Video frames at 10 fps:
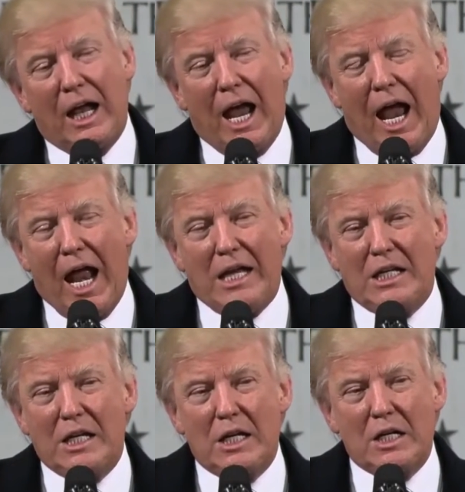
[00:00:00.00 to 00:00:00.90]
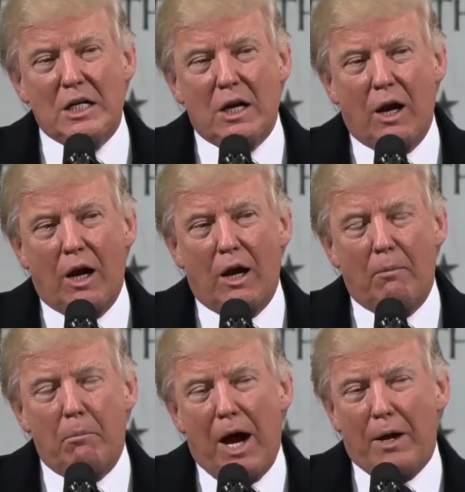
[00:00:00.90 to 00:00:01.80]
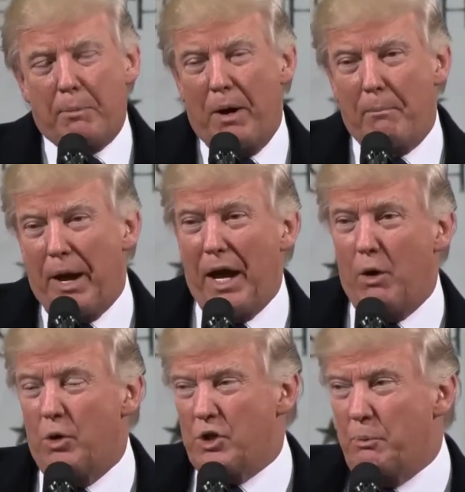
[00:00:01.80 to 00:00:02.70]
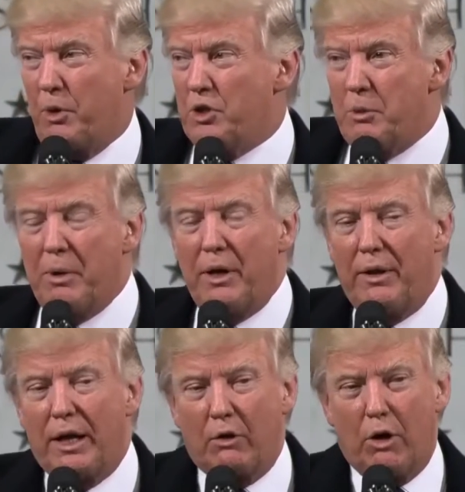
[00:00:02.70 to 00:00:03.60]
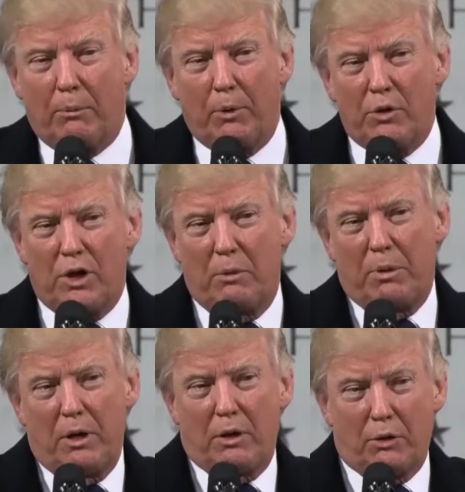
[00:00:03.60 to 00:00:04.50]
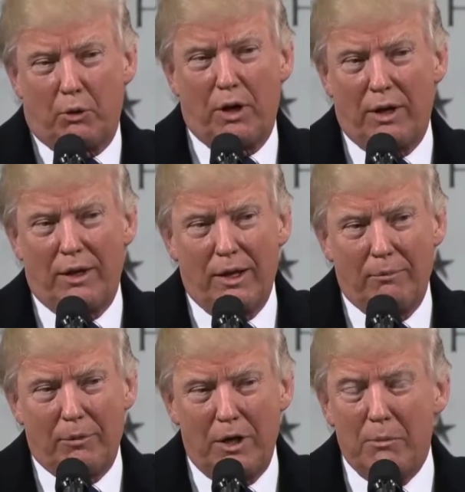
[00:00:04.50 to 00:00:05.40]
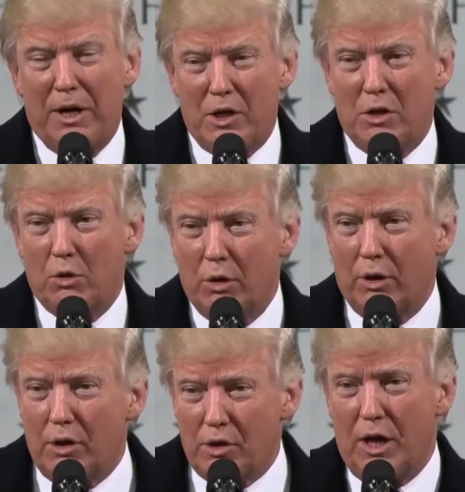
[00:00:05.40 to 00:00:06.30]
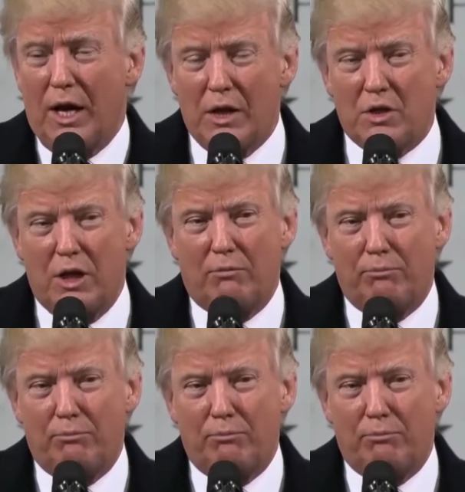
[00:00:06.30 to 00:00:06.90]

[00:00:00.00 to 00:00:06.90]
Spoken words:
And Mike Pompeo was supposed to be in that group. It was going to be the three of them. Can you imagine all of these guys?